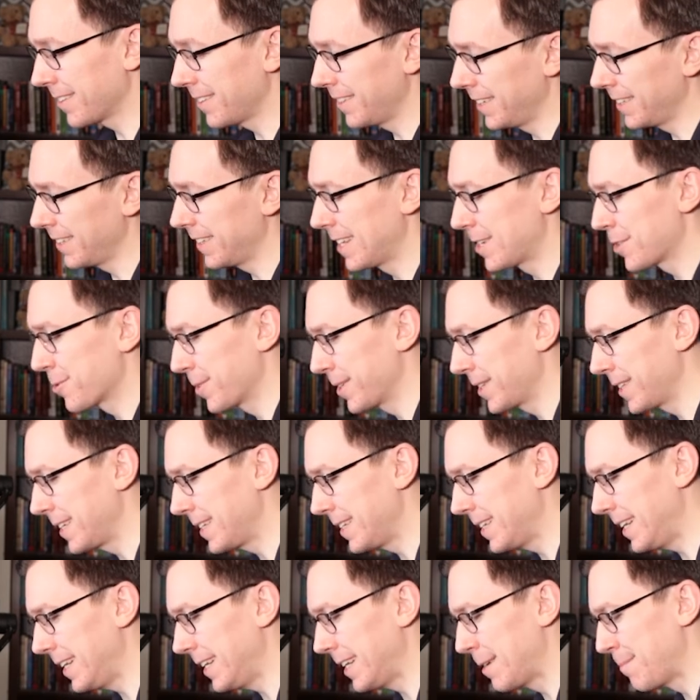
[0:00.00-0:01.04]
thing that's really
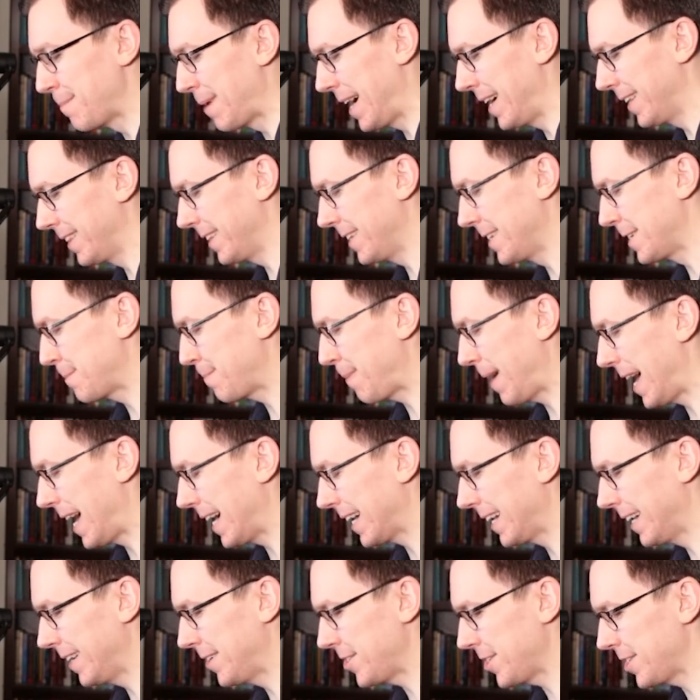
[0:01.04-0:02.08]
neat about this
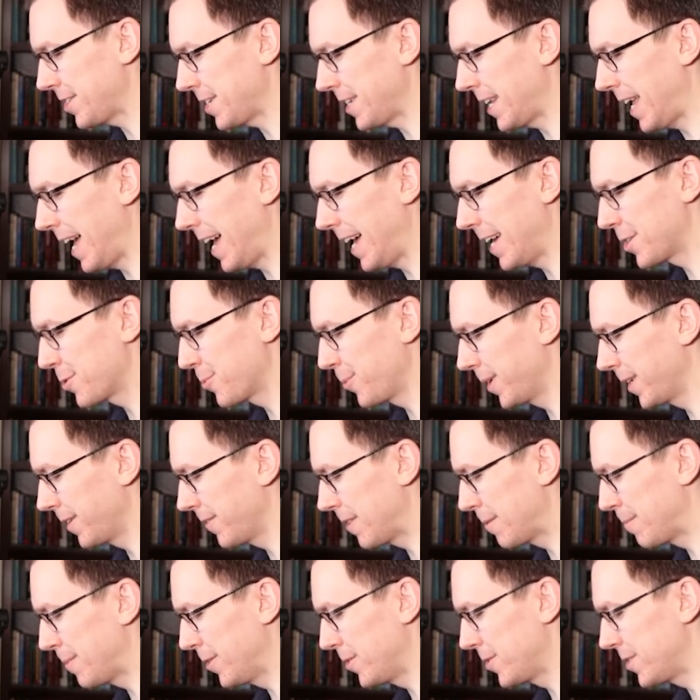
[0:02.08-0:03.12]
package is it has one
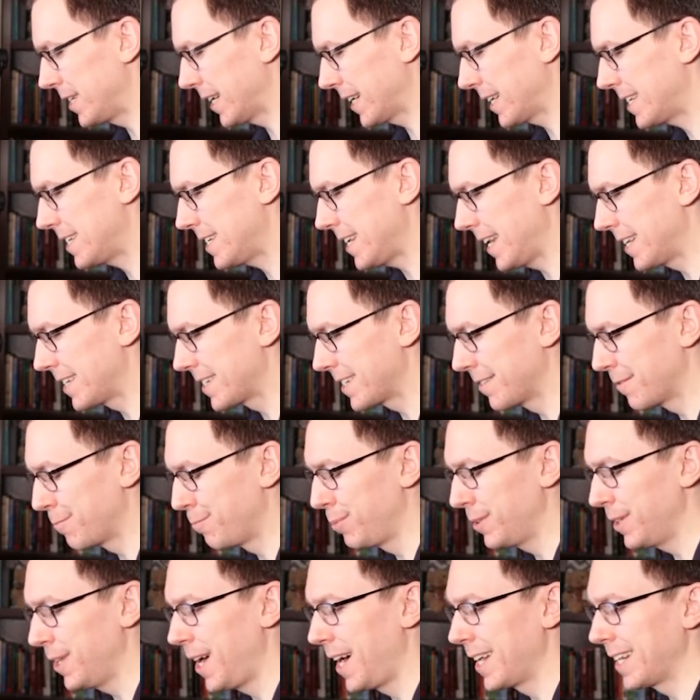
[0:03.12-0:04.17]
of the most extensive
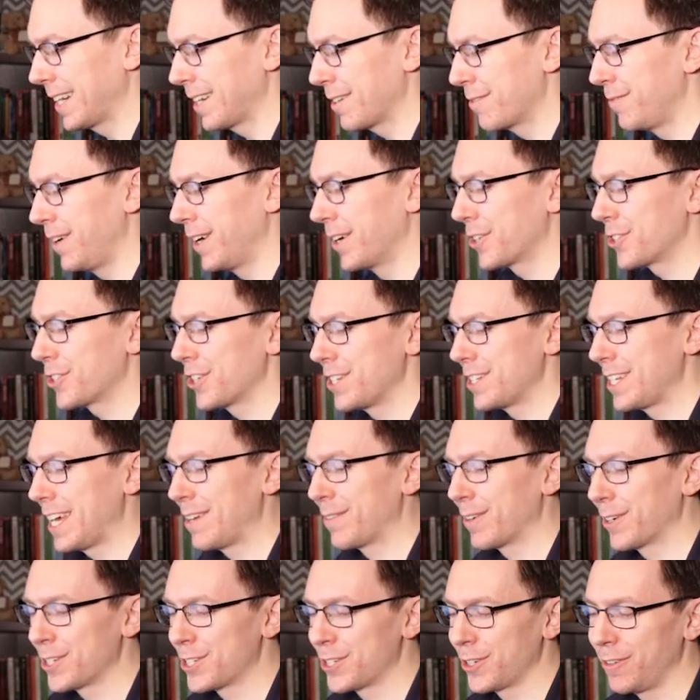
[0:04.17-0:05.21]
plotting functions
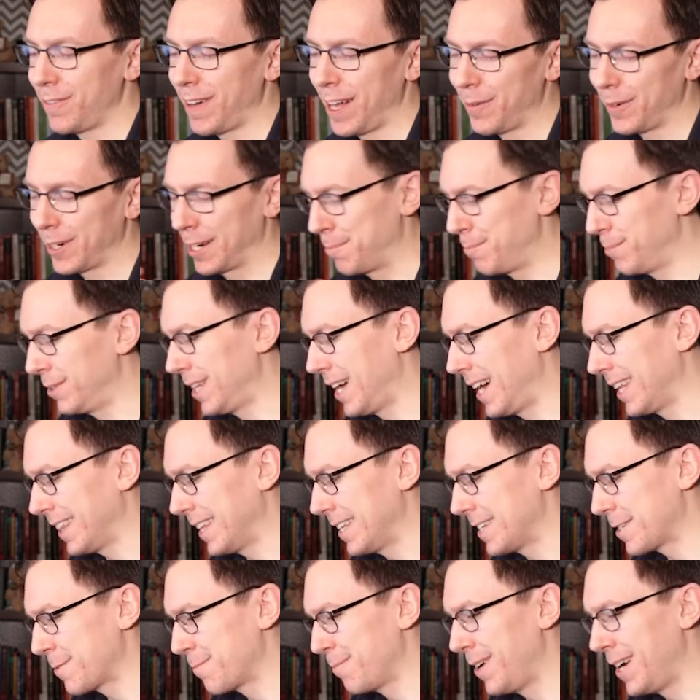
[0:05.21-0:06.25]
ever. So if I want to plot
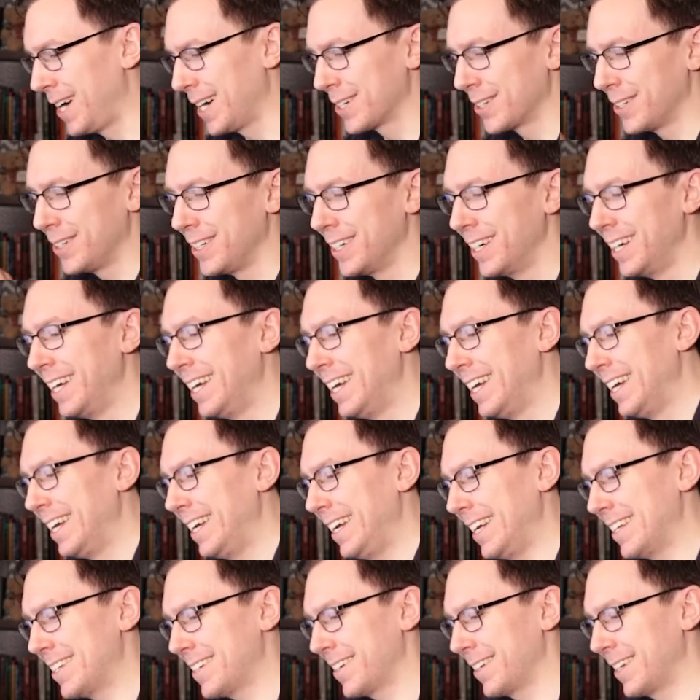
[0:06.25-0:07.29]
this model,
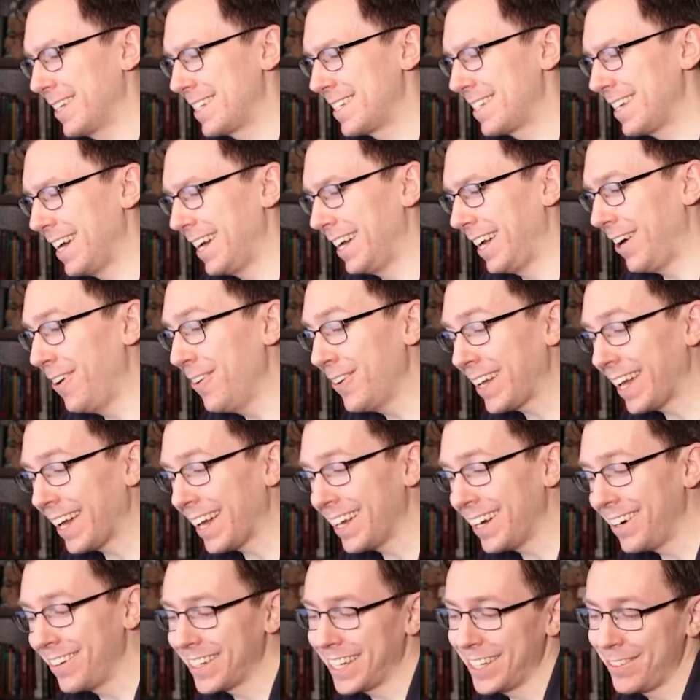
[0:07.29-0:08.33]
it's going to say,
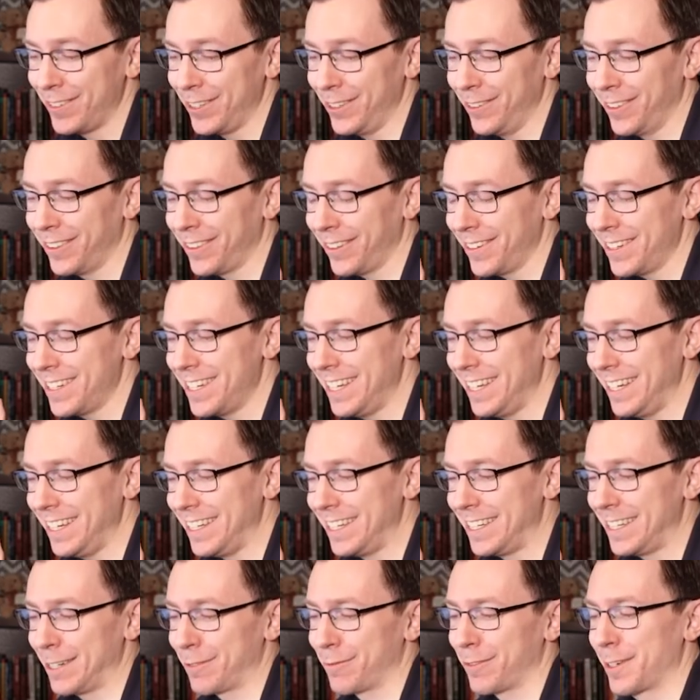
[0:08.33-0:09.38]
okay, I'll give you
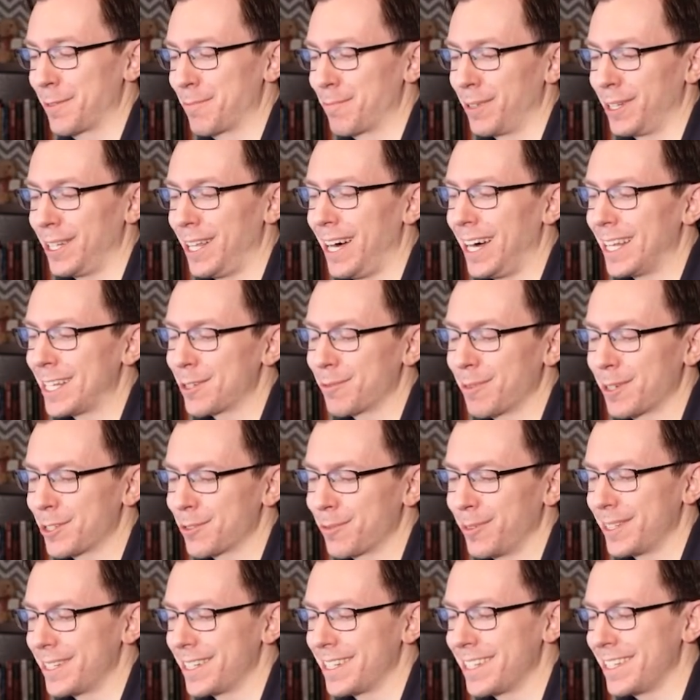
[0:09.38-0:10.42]
13 different plots.
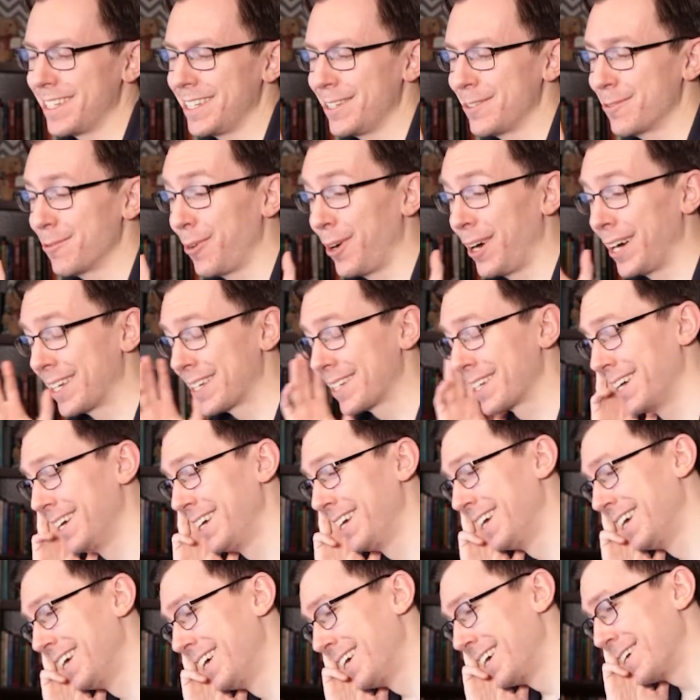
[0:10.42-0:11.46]
Which ones do you want?
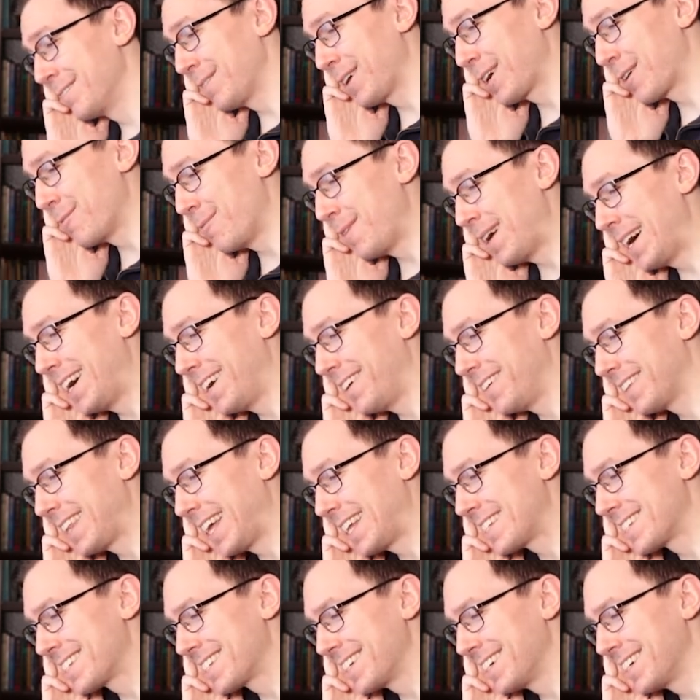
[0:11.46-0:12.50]
I'm like, wow,
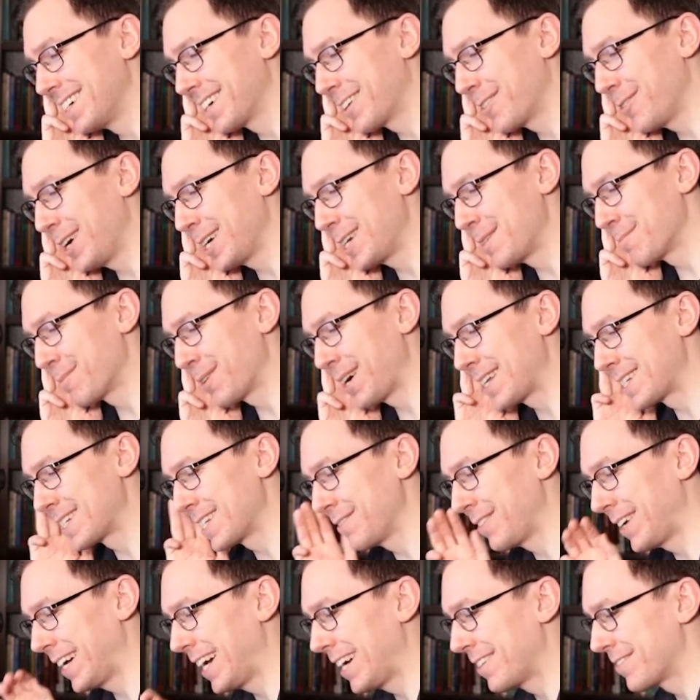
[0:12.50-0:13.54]
that's uh, quite
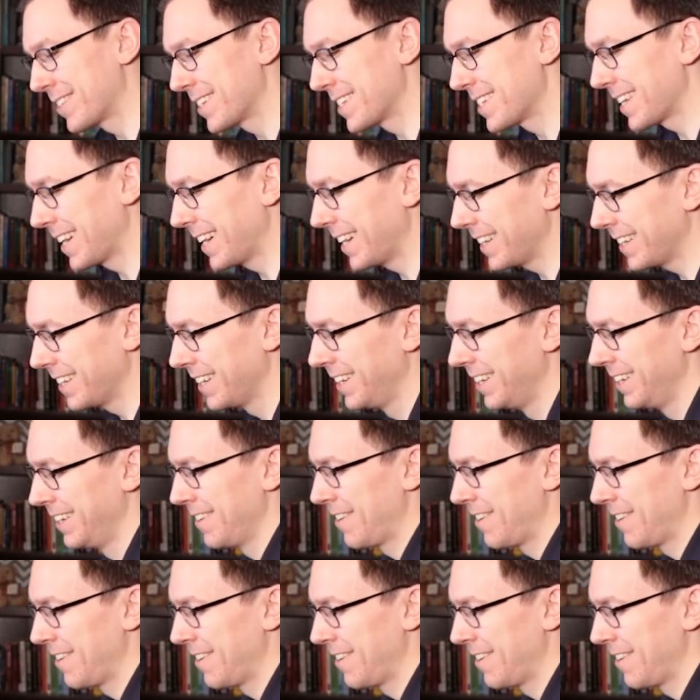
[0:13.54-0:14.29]
impressive, I have to say.